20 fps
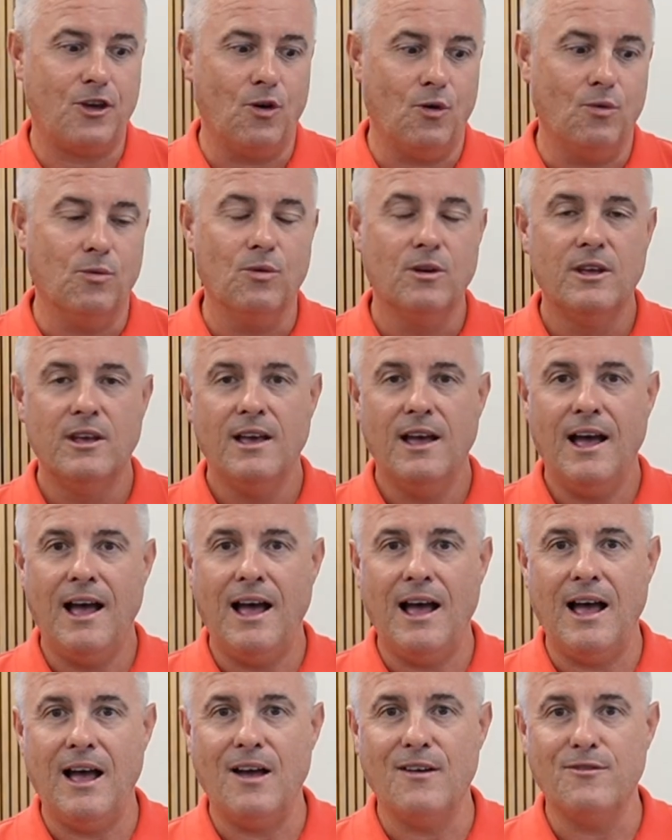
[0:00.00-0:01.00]
cool
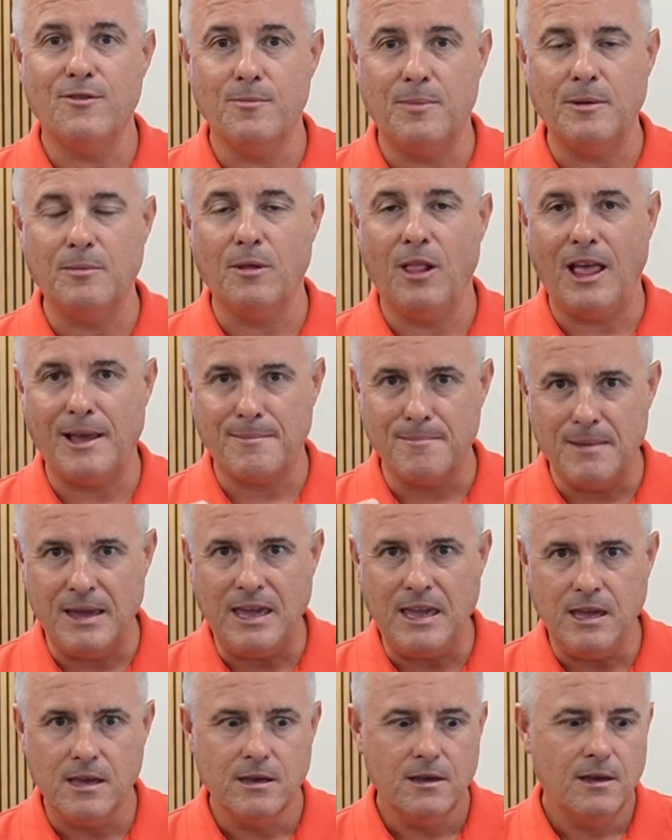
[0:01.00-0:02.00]
for people like
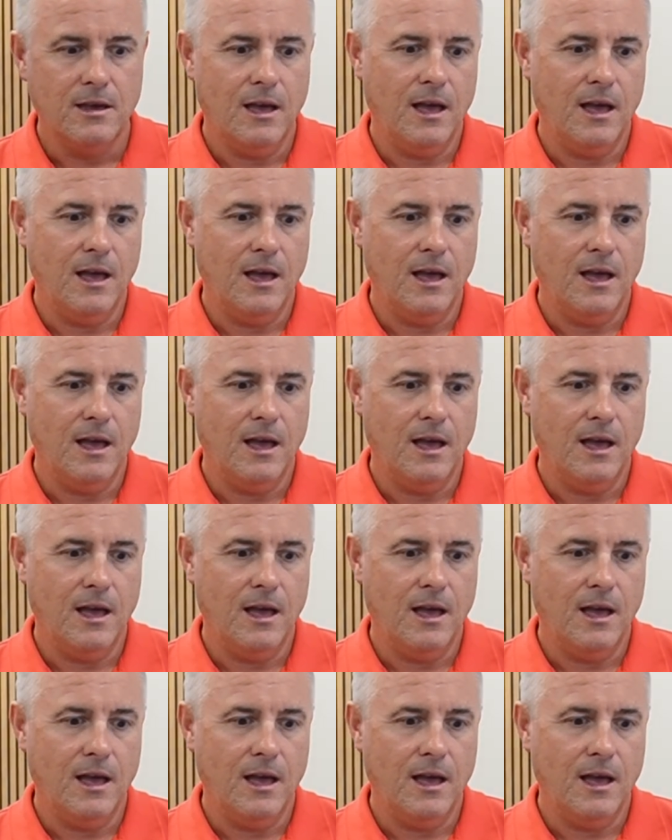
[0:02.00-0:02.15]
me.